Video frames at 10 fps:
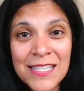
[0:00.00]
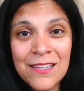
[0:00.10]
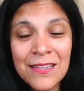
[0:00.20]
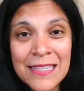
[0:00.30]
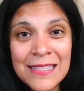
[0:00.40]
that
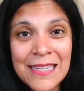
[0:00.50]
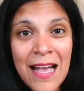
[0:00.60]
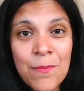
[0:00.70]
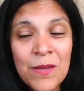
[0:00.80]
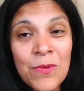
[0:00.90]
still needs to
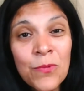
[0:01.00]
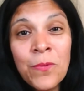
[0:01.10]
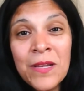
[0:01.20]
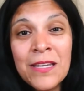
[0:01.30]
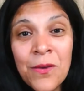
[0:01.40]
happen, but
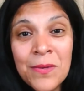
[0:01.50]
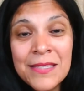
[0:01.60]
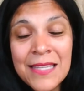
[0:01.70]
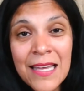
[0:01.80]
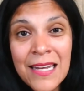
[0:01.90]
what we know
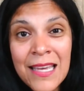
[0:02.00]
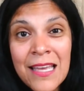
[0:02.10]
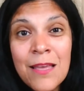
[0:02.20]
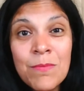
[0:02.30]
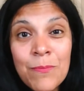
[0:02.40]
is that
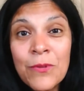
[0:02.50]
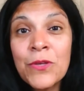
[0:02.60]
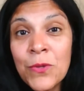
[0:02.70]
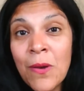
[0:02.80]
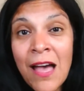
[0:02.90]
people
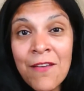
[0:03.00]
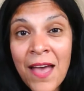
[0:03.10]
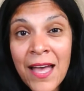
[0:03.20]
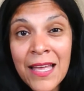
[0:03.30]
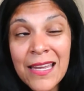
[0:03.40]
who have
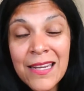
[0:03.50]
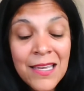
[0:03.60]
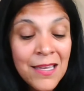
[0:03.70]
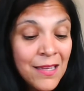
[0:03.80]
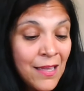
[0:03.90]
had
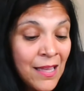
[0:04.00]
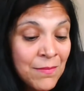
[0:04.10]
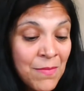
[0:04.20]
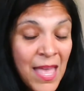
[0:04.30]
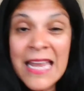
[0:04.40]

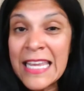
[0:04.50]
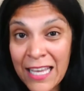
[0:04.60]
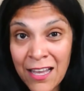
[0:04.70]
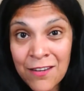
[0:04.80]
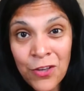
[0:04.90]
um, any
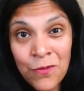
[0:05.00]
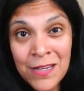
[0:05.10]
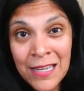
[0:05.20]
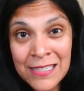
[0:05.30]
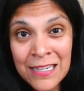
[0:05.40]
kind of
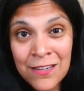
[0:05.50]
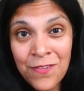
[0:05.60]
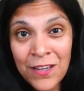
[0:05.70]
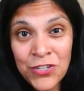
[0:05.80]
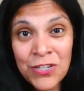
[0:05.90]
COVID 19
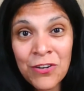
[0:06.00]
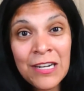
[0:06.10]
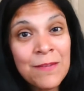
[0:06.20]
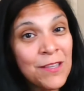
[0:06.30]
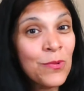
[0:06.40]
infection are
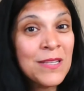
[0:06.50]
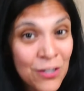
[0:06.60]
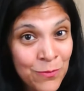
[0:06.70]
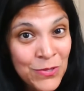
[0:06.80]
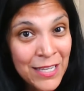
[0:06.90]
going to be the ones
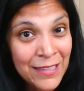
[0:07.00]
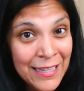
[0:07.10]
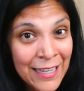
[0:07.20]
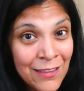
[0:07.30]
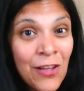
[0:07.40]
that are most
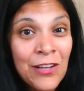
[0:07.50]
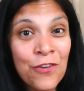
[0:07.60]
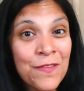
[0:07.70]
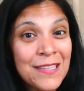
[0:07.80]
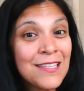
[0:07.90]
likely to get long COVID.